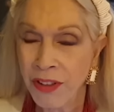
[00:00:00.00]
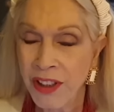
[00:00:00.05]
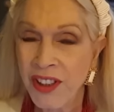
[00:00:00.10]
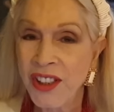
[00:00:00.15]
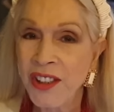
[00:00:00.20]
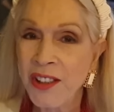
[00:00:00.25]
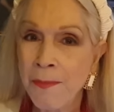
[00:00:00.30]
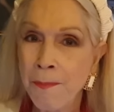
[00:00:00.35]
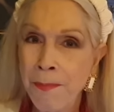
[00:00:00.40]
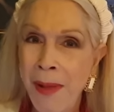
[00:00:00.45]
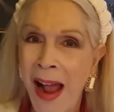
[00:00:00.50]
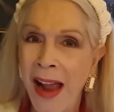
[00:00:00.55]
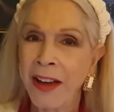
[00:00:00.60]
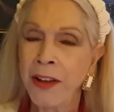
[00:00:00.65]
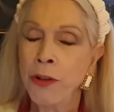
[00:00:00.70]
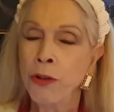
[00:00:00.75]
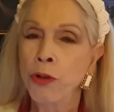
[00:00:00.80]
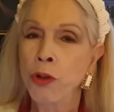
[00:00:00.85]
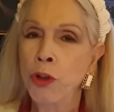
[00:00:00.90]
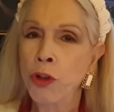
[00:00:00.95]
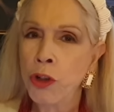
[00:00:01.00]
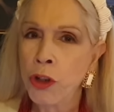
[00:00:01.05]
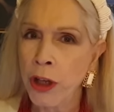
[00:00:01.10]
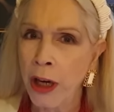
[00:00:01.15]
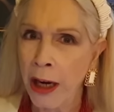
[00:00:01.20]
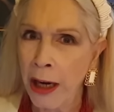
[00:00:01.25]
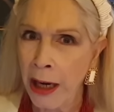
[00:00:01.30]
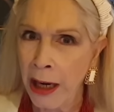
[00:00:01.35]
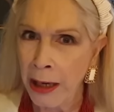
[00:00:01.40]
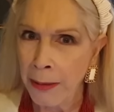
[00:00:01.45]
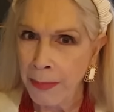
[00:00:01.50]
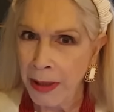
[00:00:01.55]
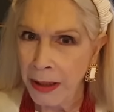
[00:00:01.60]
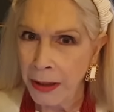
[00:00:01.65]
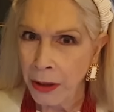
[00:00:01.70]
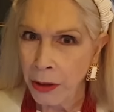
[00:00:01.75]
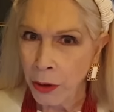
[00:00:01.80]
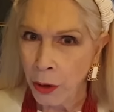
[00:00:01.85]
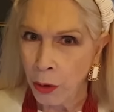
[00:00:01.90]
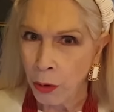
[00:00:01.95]
This is by
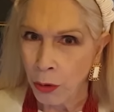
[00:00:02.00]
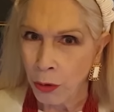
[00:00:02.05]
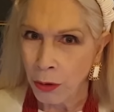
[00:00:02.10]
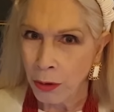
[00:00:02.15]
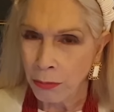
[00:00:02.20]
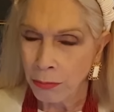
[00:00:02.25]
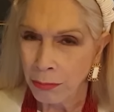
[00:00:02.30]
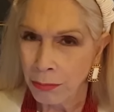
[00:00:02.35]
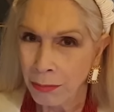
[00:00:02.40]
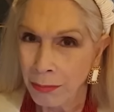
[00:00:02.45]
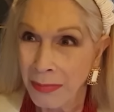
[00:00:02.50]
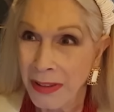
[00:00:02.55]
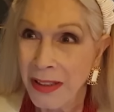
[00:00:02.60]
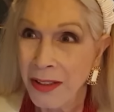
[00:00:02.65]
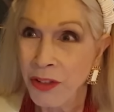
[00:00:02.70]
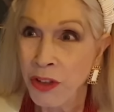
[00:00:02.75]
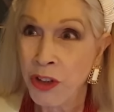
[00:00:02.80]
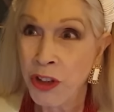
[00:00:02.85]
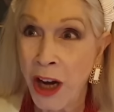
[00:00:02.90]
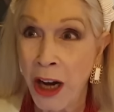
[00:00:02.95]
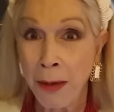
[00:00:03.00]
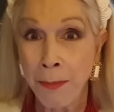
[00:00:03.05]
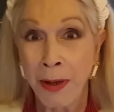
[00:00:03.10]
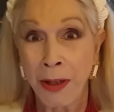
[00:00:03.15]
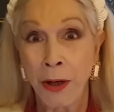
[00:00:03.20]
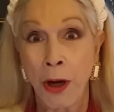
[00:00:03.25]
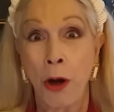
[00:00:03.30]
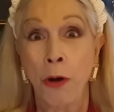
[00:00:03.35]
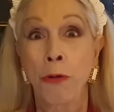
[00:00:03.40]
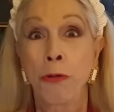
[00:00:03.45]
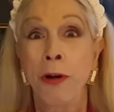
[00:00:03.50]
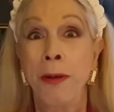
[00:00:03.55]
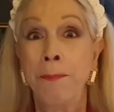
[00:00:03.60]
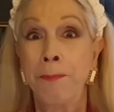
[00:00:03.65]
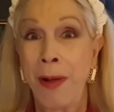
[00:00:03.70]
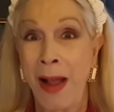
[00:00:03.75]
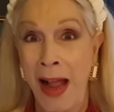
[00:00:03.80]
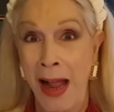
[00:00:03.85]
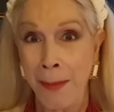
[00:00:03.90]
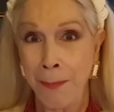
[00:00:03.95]
German law, German
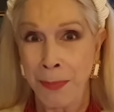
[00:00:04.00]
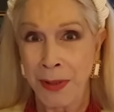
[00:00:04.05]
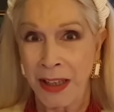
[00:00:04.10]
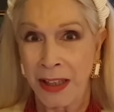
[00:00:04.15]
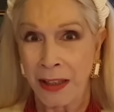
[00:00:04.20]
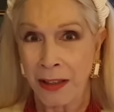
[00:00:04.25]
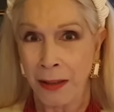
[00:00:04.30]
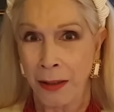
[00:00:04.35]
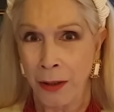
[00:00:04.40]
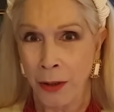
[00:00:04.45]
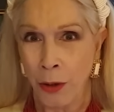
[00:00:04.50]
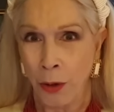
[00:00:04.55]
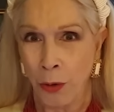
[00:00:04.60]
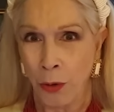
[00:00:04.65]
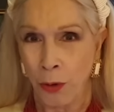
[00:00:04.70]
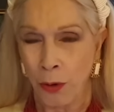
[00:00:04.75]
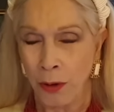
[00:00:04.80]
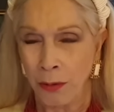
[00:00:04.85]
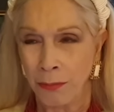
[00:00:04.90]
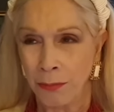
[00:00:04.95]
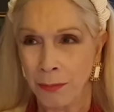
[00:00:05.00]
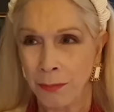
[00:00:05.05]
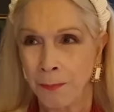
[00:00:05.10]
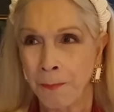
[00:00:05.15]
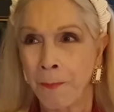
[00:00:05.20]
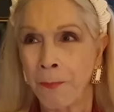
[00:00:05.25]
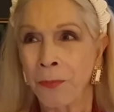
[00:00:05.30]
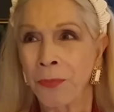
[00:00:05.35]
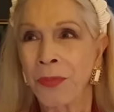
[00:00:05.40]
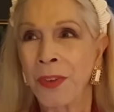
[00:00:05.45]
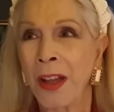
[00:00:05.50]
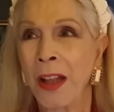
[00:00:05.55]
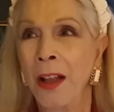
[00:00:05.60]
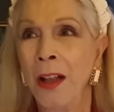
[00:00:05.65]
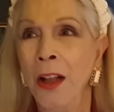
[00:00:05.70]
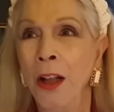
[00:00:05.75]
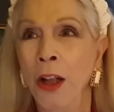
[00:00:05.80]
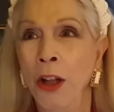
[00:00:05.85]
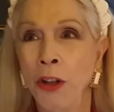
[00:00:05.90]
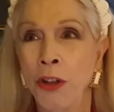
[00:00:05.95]
Republican law,
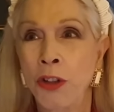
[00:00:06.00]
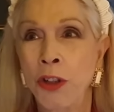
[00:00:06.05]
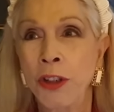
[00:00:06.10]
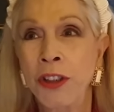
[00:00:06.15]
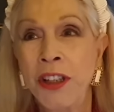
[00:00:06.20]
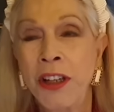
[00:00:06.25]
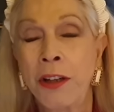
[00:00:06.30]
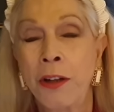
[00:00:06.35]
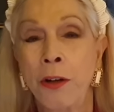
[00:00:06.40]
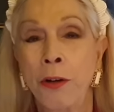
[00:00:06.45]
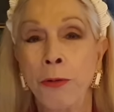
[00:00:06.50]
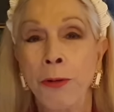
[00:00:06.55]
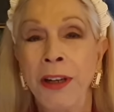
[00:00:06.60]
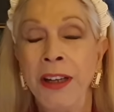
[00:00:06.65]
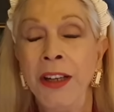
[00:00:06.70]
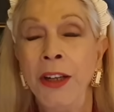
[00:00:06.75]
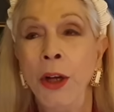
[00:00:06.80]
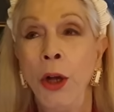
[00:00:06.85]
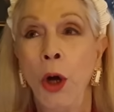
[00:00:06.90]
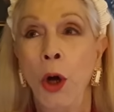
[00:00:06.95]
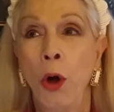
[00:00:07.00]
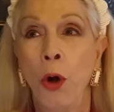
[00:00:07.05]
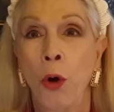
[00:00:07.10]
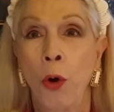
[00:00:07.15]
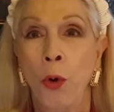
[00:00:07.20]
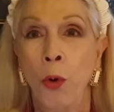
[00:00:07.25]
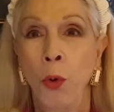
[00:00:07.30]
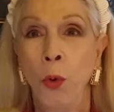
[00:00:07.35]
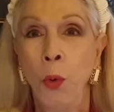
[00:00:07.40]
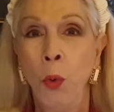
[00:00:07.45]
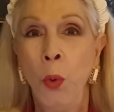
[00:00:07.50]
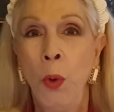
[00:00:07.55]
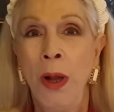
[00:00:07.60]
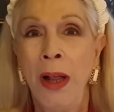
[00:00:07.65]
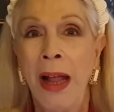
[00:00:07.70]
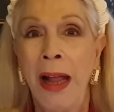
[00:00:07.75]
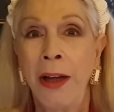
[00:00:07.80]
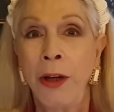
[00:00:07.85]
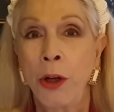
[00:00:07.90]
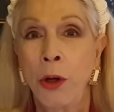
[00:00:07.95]
to decree
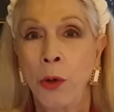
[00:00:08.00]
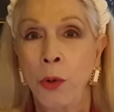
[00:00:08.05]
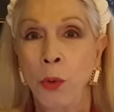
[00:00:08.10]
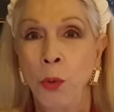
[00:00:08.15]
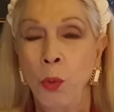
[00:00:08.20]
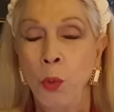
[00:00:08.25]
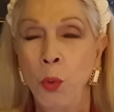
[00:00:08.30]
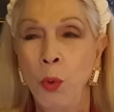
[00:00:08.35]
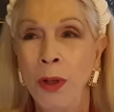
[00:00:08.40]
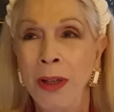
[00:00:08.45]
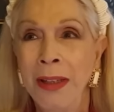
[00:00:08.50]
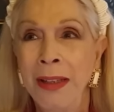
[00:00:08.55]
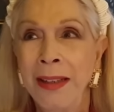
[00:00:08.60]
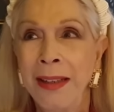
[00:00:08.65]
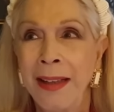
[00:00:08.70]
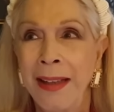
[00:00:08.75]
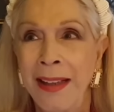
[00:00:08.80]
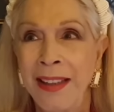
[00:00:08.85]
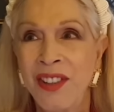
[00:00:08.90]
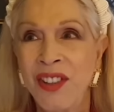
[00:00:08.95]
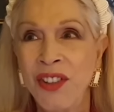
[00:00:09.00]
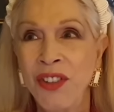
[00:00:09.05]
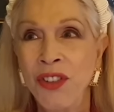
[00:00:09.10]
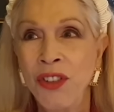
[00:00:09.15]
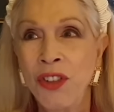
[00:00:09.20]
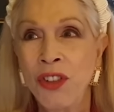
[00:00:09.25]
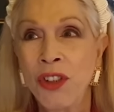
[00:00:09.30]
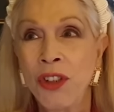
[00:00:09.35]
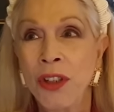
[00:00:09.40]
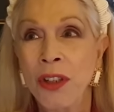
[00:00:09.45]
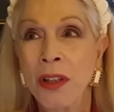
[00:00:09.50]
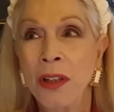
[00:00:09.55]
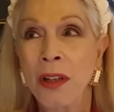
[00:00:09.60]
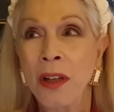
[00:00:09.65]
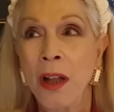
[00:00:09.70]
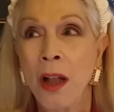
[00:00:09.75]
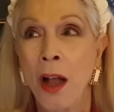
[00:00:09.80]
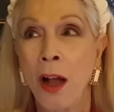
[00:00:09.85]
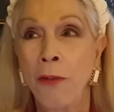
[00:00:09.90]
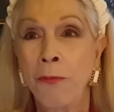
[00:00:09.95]
who and who isn't
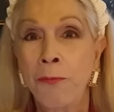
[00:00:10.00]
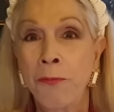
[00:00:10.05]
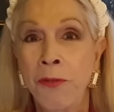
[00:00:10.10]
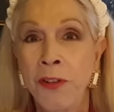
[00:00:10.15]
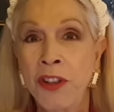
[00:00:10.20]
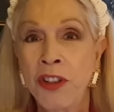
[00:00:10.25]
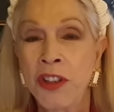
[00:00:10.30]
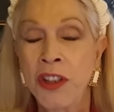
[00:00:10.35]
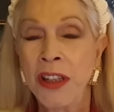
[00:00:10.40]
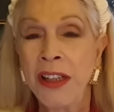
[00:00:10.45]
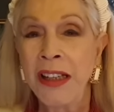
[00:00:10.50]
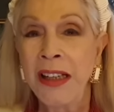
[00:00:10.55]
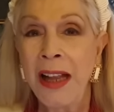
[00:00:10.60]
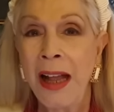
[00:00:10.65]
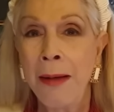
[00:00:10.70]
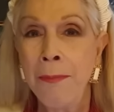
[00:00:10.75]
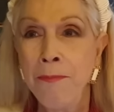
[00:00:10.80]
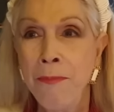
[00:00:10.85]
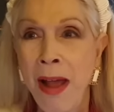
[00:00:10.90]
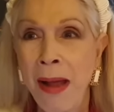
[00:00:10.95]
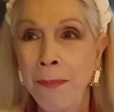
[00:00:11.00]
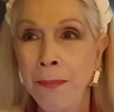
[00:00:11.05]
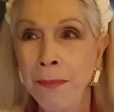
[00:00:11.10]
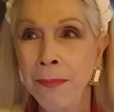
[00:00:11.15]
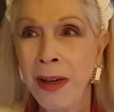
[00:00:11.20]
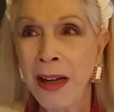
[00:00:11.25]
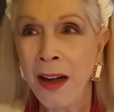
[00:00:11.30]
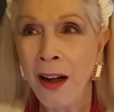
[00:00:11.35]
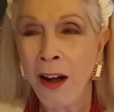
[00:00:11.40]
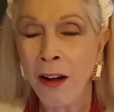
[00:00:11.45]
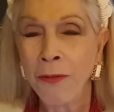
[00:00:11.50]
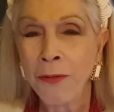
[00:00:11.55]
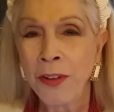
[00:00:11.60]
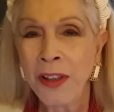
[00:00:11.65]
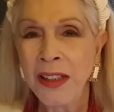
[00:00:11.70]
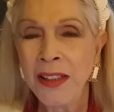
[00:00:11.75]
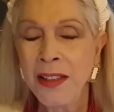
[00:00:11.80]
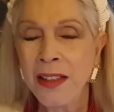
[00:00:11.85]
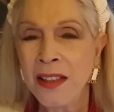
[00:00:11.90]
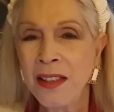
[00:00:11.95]
officially a member of
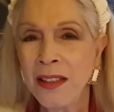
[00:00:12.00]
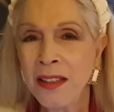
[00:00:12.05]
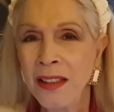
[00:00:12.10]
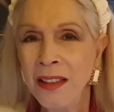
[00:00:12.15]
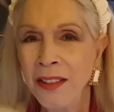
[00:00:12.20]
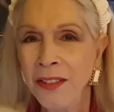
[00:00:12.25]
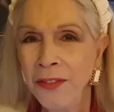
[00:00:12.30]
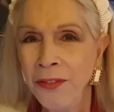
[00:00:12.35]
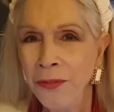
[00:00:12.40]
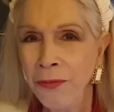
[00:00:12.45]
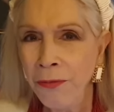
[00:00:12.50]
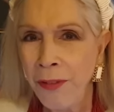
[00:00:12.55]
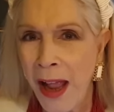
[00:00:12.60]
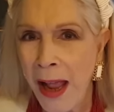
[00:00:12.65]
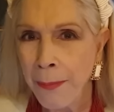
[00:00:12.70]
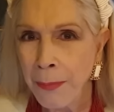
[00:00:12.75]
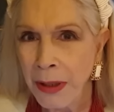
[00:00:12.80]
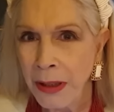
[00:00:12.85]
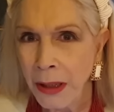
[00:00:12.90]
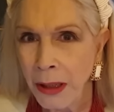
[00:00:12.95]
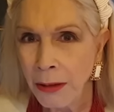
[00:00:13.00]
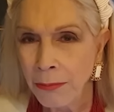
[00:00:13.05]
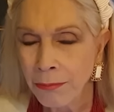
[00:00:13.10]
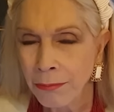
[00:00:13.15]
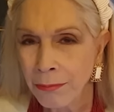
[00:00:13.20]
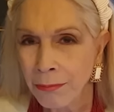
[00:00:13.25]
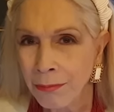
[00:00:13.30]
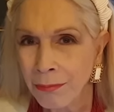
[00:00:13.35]
his family.